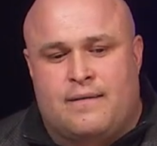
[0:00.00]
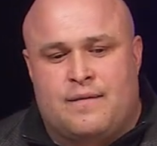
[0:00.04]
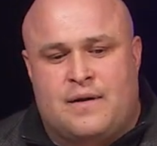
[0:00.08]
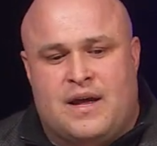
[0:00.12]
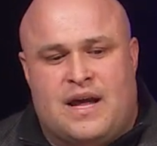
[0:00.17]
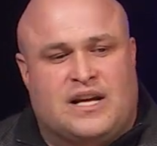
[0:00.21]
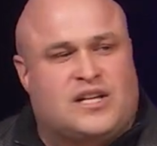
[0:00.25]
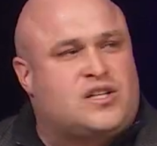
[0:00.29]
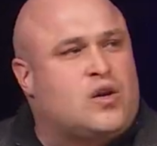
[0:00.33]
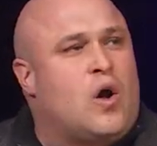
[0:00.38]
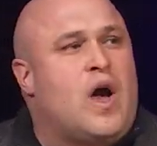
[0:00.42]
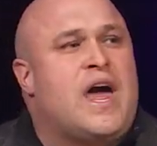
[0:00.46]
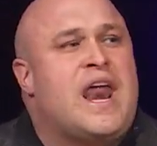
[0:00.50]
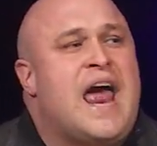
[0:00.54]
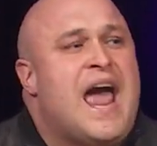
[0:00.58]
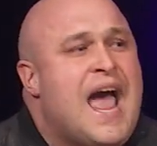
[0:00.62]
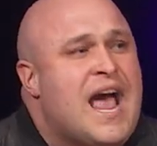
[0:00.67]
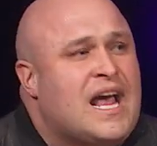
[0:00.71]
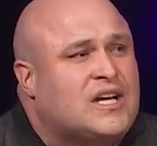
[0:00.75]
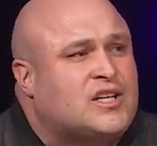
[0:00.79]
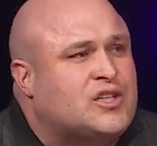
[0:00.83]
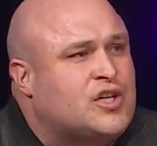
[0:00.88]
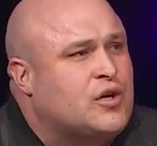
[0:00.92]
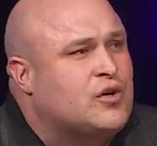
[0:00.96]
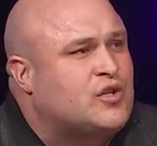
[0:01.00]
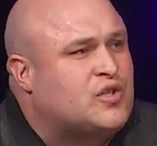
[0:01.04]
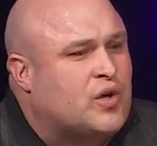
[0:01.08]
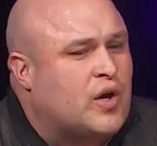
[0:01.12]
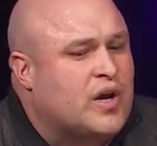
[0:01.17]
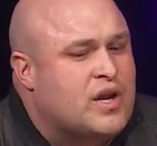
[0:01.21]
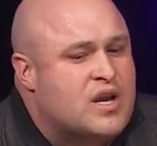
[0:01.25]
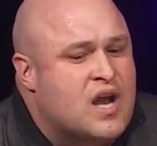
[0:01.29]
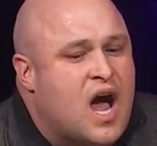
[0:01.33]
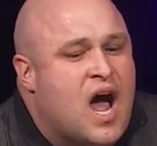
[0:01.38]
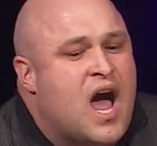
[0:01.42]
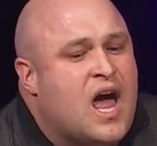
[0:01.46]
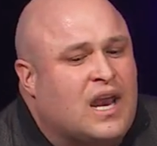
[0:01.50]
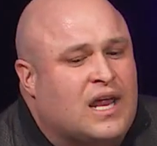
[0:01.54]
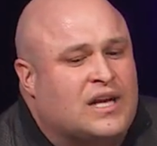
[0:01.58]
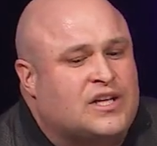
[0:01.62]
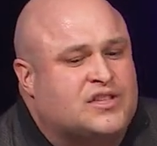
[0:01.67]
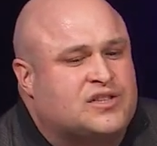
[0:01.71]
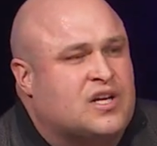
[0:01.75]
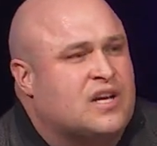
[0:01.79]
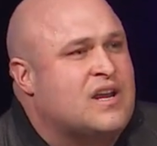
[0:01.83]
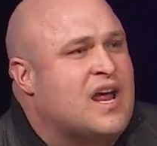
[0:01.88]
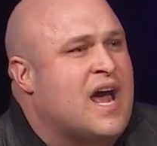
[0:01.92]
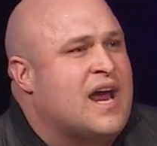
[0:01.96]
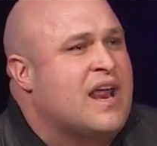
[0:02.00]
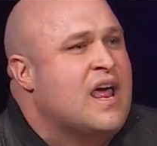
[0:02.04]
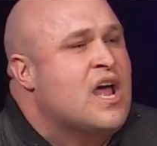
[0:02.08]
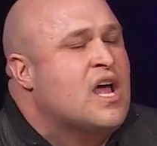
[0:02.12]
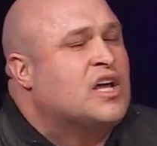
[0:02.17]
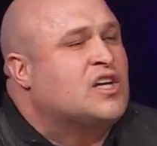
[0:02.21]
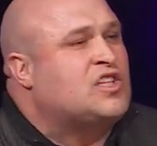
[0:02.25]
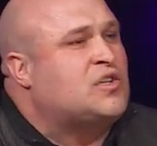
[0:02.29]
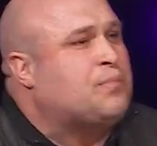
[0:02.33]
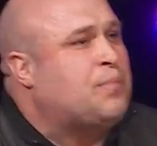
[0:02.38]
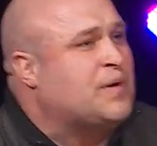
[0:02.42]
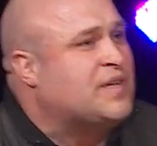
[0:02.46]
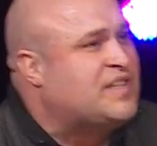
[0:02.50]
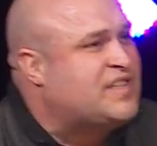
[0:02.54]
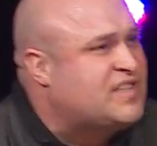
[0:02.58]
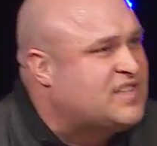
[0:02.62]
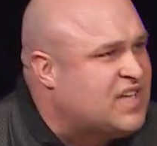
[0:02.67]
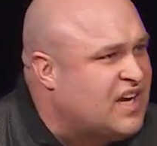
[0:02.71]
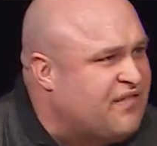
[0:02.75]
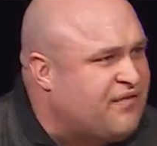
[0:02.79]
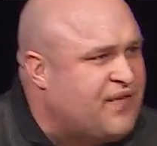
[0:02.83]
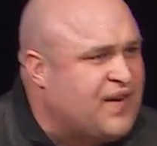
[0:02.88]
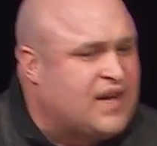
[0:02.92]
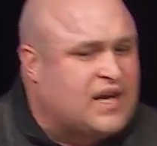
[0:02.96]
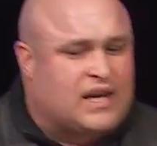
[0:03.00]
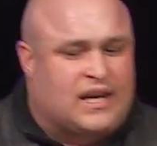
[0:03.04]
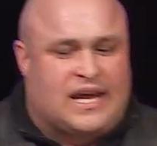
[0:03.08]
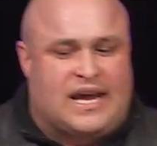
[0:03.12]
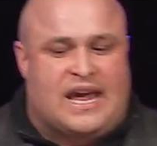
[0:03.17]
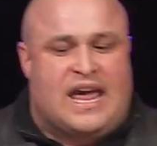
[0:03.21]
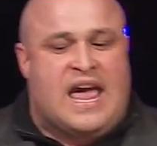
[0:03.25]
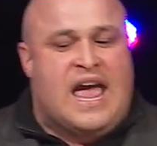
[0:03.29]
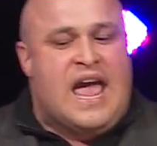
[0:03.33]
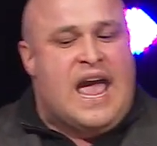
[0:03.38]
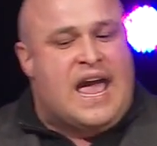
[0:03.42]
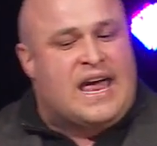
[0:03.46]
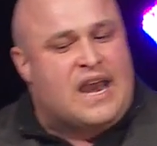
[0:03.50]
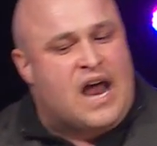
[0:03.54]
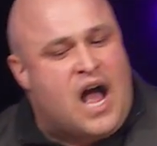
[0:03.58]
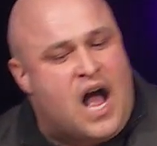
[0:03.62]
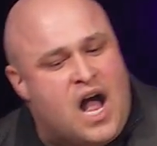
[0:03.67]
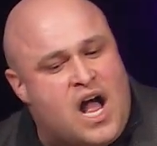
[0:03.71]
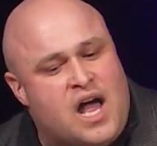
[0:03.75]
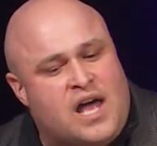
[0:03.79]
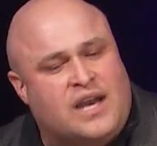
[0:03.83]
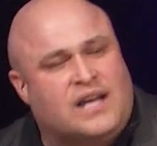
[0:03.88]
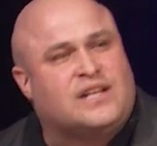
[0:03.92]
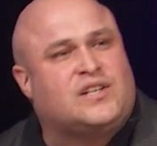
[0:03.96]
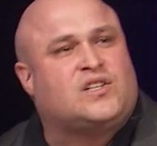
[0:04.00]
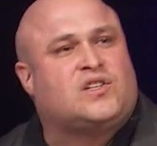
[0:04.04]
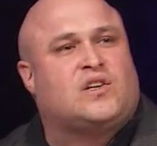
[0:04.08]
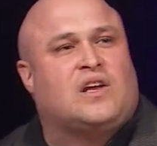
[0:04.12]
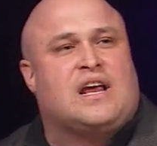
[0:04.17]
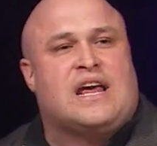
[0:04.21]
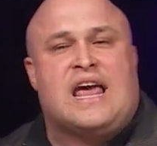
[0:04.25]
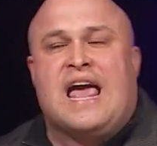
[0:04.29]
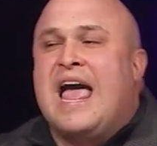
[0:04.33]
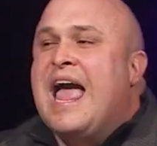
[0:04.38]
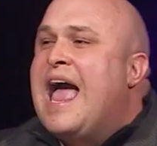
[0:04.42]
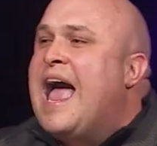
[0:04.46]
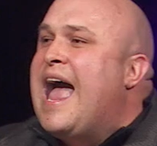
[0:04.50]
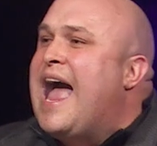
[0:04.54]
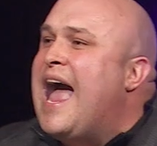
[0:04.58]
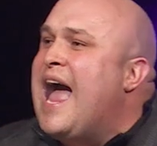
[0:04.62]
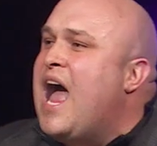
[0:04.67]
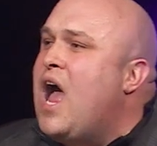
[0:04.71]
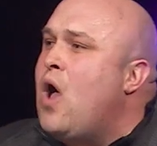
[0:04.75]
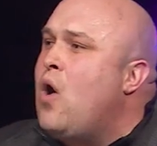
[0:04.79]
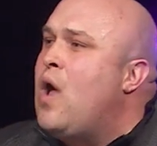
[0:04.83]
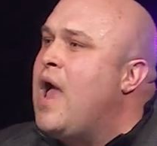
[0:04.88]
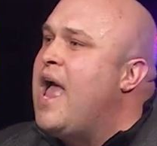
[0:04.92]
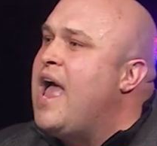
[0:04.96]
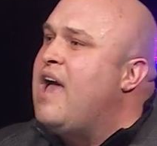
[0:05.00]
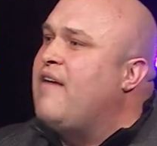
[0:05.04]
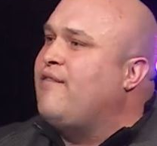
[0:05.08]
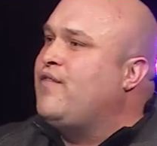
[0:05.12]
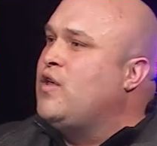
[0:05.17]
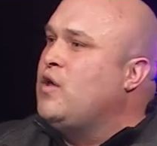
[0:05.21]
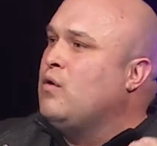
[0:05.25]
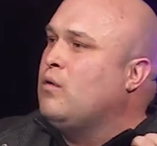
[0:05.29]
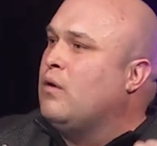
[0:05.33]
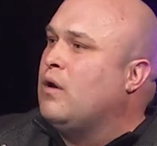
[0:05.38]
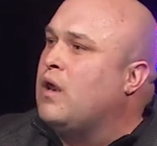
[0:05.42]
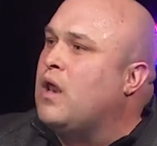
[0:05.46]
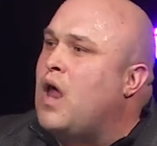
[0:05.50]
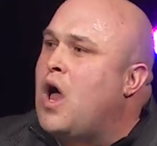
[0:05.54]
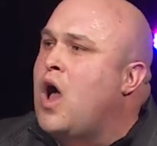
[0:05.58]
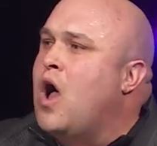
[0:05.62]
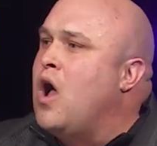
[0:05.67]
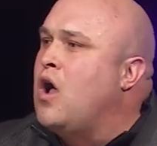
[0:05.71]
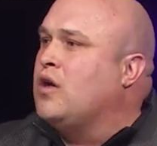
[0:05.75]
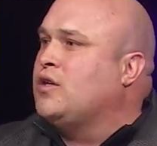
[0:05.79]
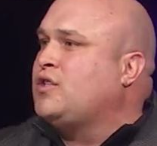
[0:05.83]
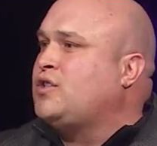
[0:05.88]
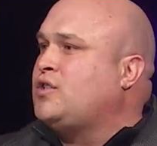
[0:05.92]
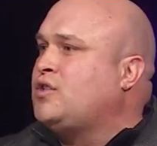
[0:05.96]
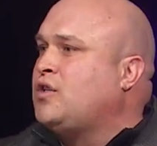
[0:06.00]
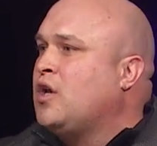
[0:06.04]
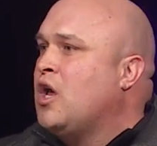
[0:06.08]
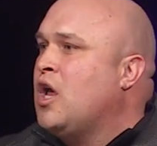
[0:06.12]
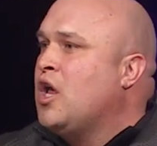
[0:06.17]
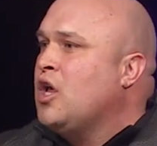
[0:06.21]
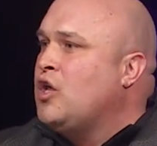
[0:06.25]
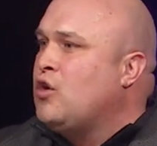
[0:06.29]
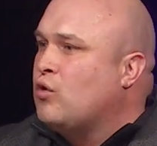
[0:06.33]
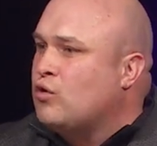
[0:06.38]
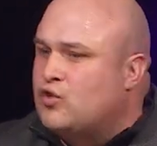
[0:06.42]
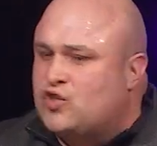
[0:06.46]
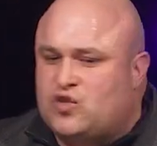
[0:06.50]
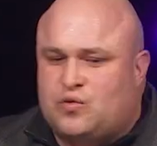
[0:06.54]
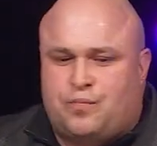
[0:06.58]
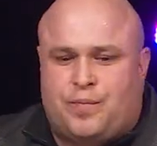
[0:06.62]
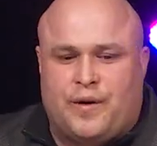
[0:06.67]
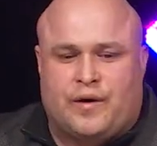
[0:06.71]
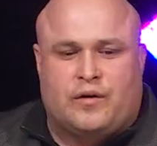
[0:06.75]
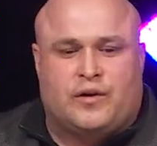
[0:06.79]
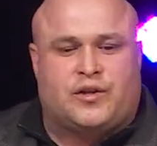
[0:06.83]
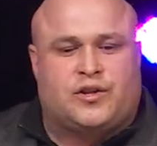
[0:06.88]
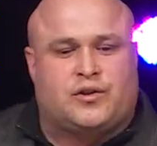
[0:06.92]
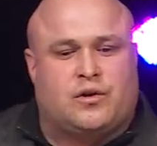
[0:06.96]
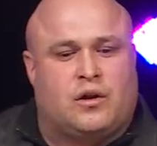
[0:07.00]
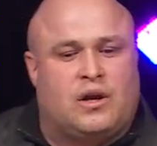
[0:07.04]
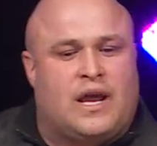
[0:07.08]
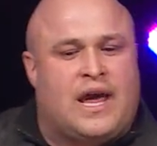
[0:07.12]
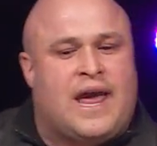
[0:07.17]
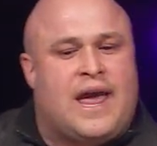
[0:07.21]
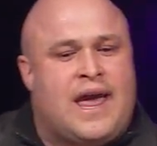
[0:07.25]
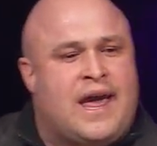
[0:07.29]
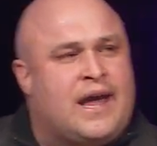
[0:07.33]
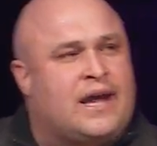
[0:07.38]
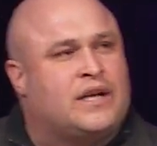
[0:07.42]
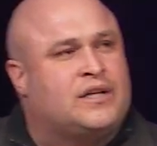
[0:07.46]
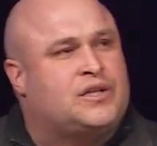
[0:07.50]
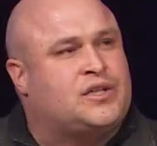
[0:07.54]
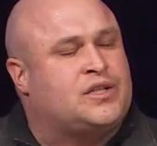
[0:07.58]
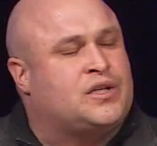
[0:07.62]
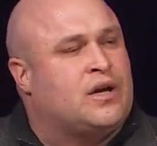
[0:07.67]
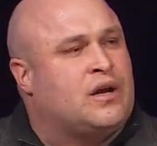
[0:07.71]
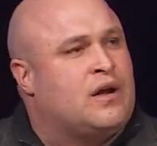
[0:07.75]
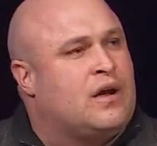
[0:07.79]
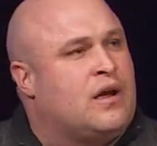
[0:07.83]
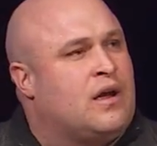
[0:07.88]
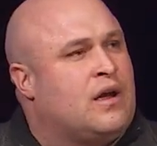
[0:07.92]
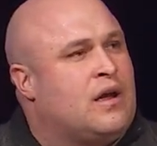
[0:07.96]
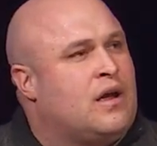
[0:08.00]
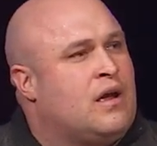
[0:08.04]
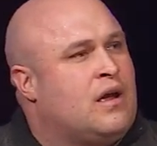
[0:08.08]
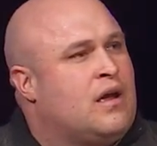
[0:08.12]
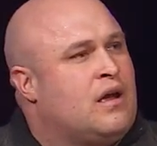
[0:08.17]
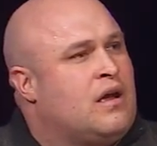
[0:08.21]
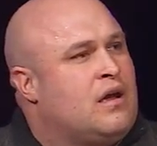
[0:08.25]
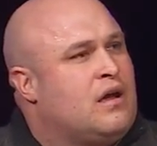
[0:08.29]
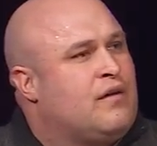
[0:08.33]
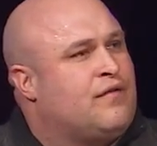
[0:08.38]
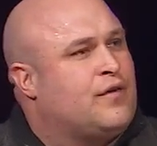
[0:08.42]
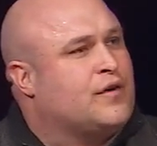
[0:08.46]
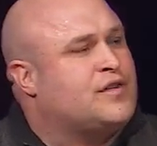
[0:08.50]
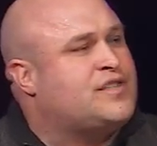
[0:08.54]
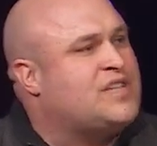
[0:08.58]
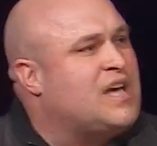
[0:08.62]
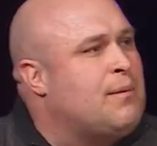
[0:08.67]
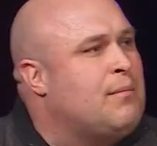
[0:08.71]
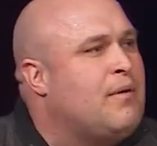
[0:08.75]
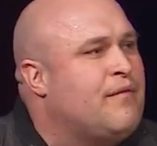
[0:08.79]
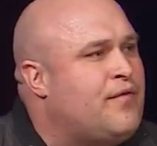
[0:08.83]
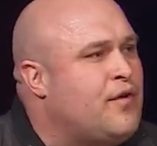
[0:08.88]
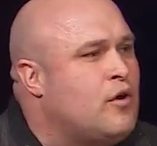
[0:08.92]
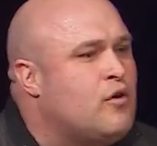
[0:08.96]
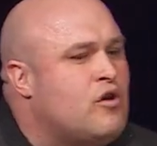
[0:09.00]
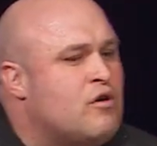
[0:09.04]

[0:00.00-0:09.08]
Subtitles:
And so I'd ask you to acknowledge tonight, specifically and honestly, how have you lost your spiritual edge? For some of you,